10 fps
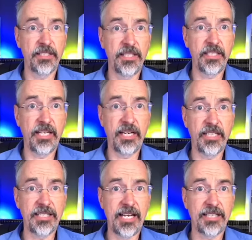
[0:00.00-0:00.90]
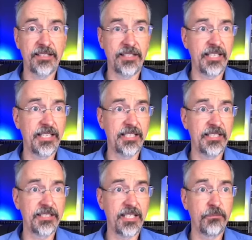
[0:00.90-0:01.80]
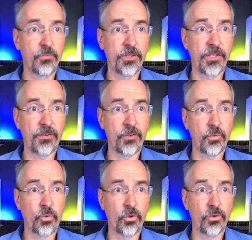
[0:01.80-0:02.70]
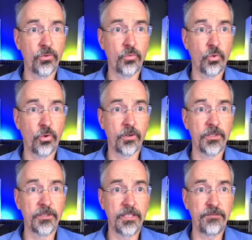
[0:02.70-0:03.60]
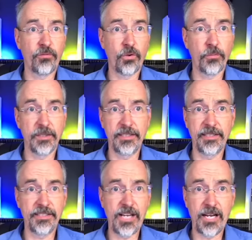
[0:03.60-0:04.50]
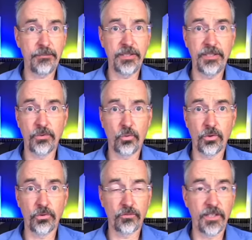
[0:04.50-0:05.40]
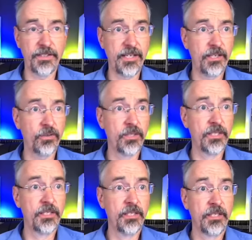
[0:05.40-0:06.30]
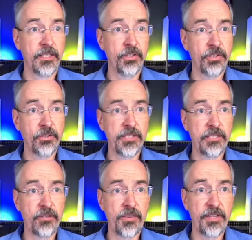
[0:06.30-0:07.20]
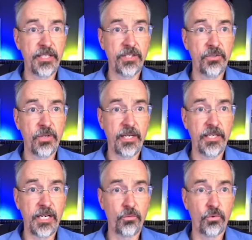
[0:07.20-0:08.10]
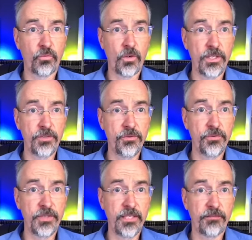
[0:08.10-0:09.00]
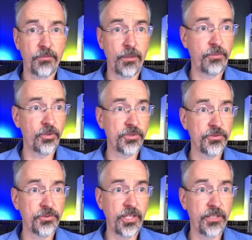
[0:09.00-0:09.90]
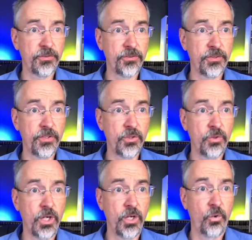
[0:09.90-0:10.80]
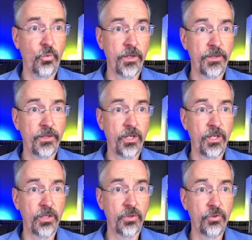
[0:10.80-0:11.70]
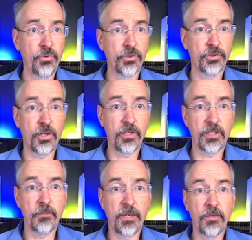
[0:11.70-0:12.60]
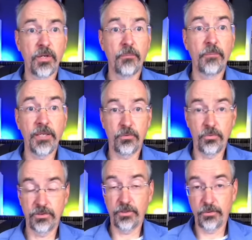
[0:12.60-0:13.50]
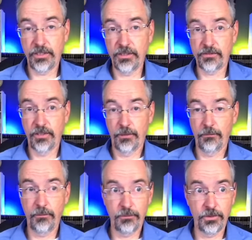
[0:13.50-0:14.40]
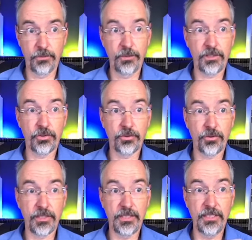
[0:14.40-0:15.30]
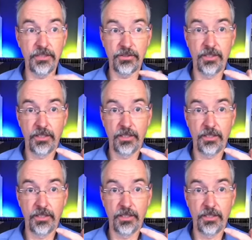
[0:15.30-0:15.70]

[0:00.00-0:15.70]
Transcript: they can't act like that at a time when the Third World War, informally, it's happening in the world right now. Here you go, Darren. Thank you. And I will write you now from my personal channel to know with who you're talking about. By the way, so he's, making sure that he's